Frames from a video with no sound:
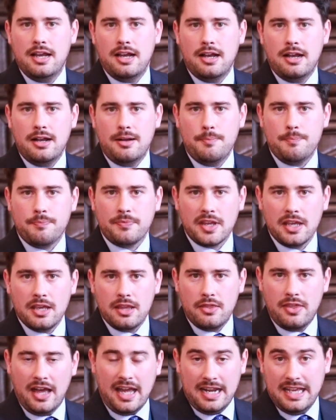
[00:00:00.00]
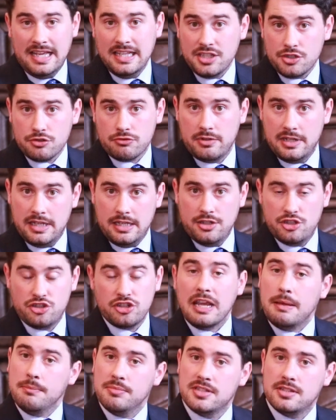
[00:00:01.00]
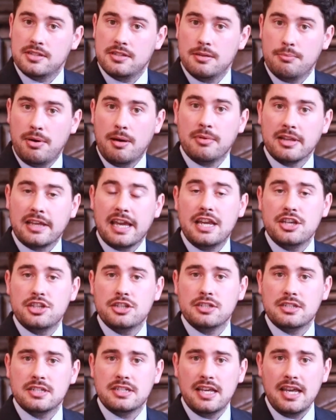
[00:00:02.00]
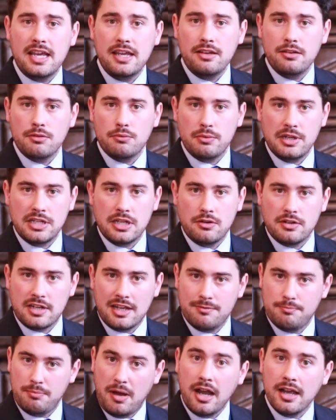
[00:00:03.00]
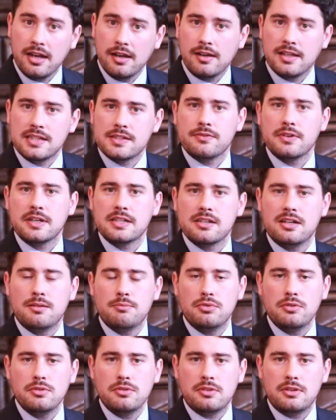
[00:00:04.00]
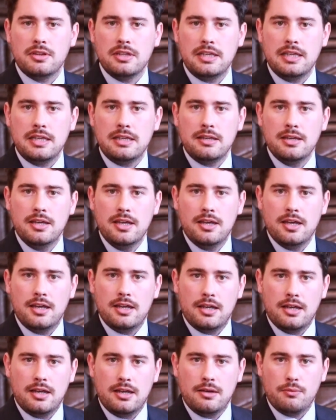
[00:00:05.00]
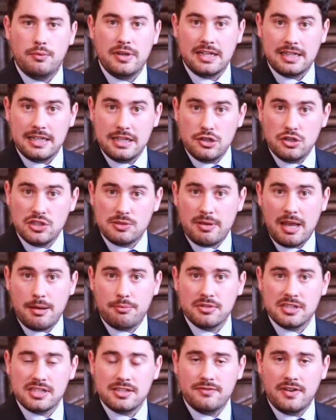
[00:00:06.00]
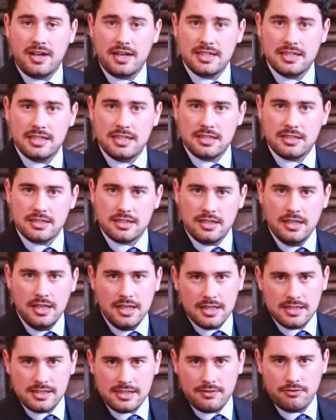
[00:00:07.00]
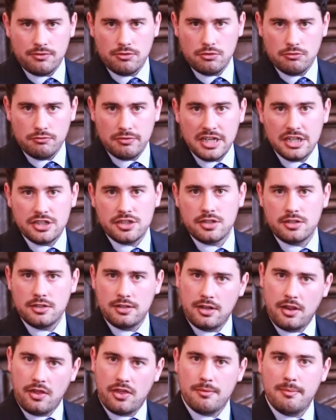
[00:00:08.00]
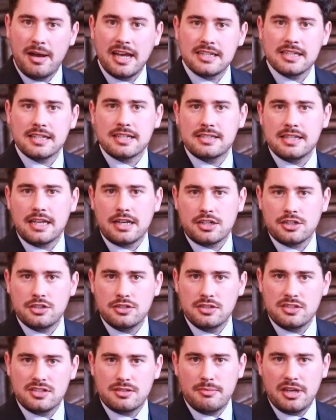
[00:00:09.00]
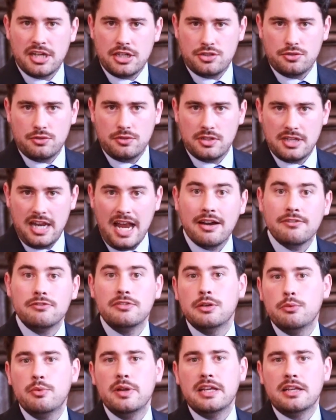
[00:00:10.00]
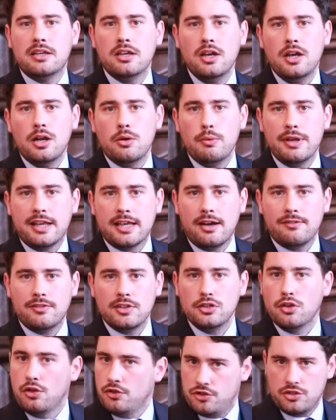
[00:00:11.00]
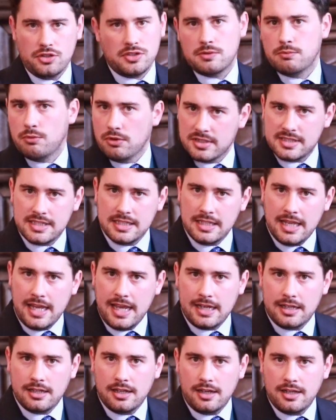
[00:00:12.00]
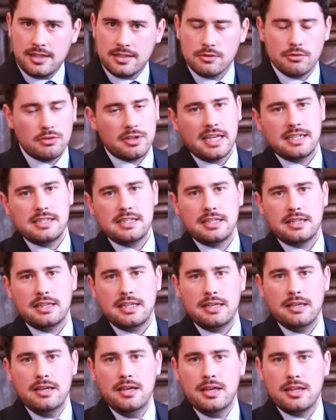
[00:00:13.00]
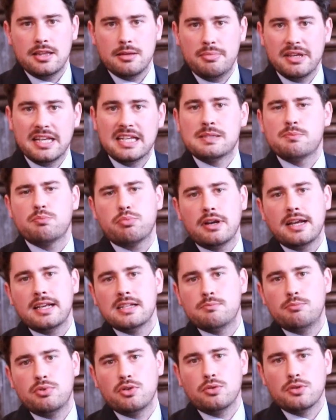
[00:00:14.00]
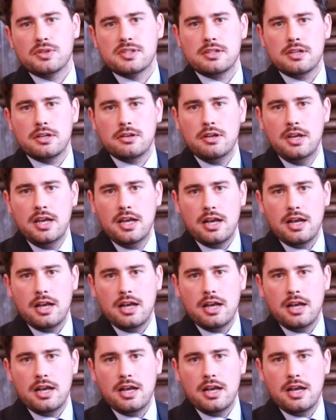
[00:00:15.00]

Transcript: That history shapes the publication today. We don't have bylines, for example. The weekly newspaper is divided into several regional and thematic sections to make sure that every week we cover not just what's in the headlines or getting the biggest press, but also